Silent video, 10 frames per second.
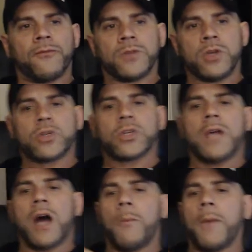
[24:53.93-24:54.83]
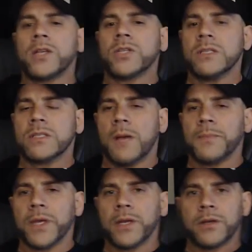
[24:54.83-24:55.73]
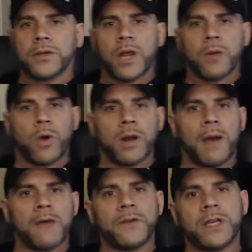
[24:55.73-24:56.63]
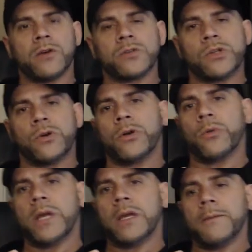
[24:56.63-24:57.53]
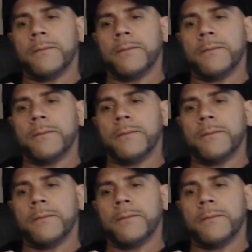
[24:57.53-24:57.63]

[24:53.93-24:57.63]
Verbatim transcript: Usually, I'll mention something in one of my videos during the week.